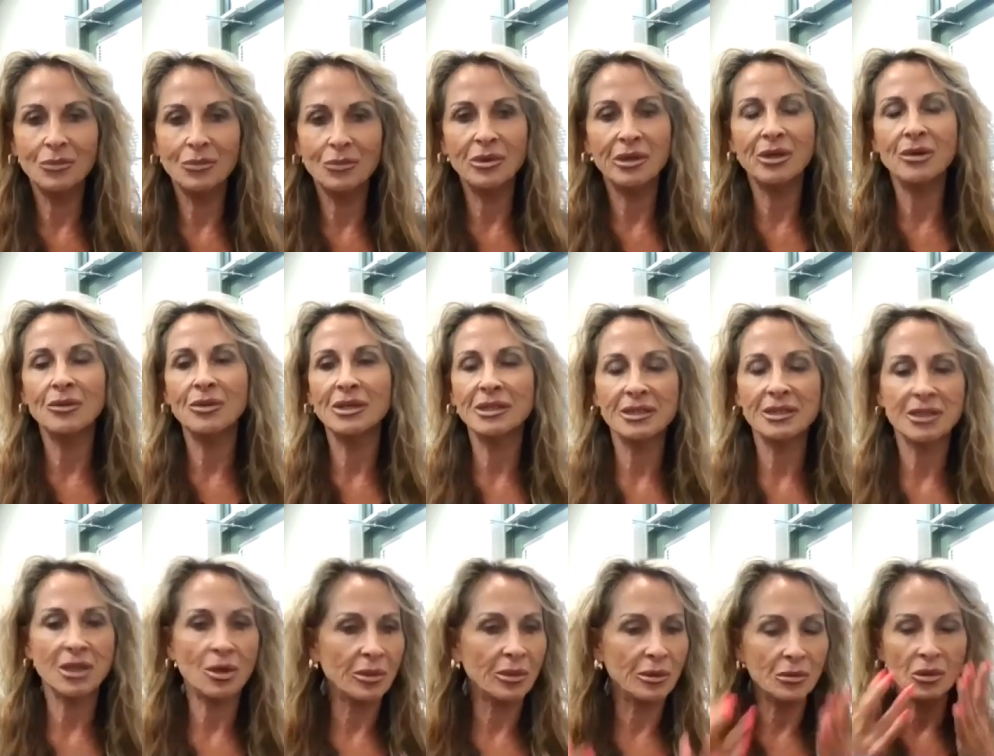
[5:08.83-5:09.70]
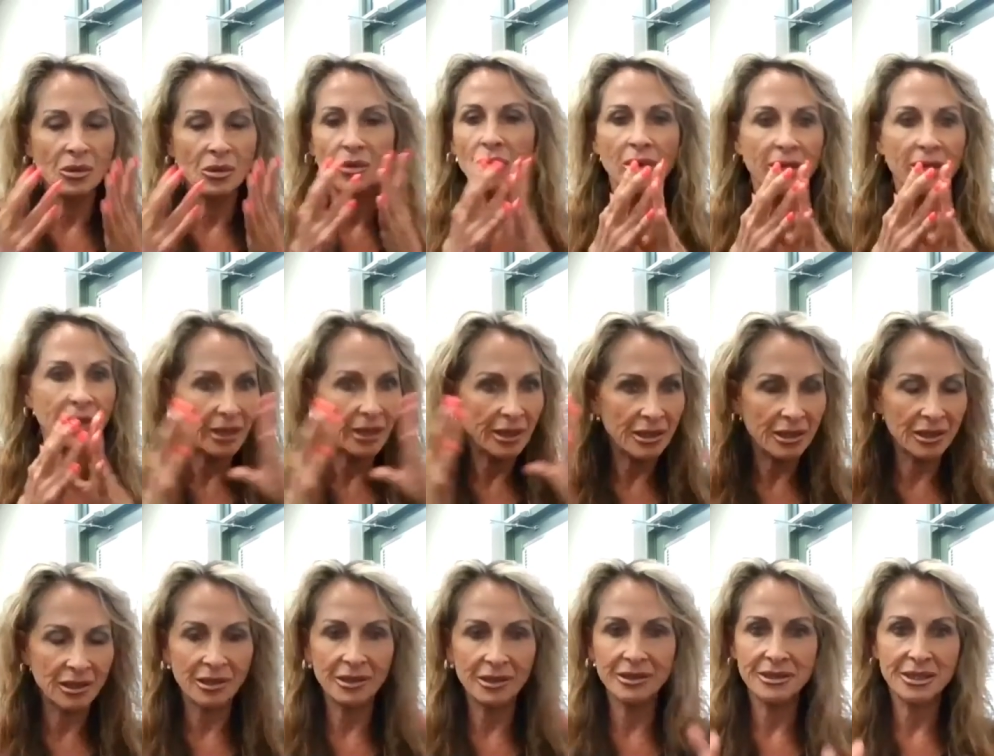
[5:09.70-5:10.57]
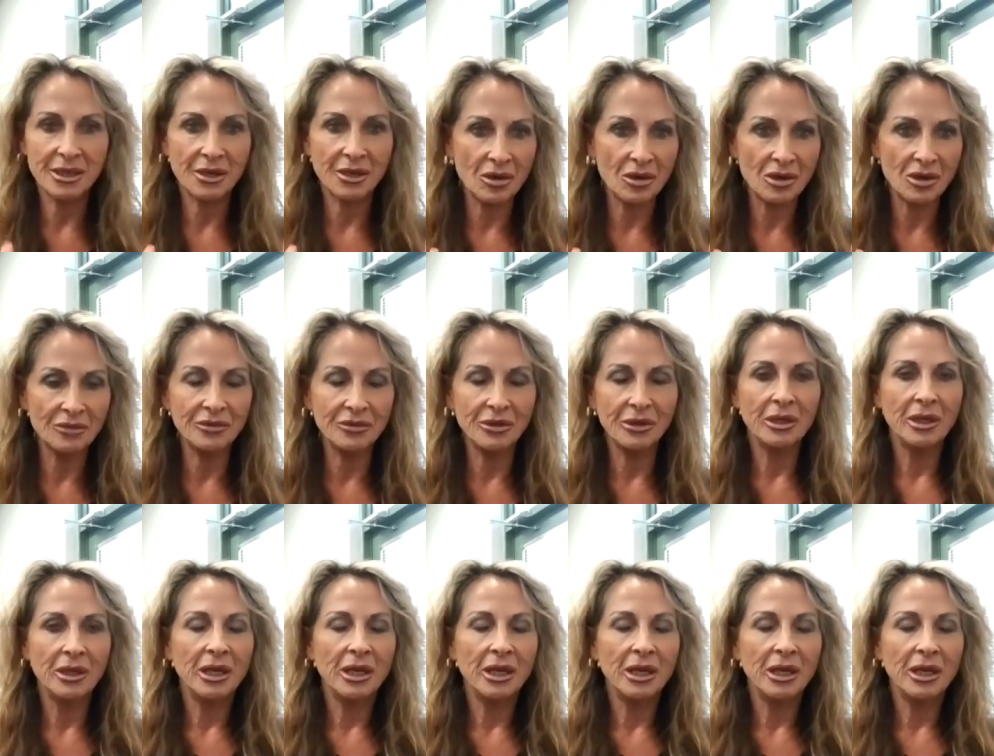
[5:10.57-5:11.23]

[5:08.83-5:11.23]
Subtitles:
And we always tell people, go ahead and cleanse that off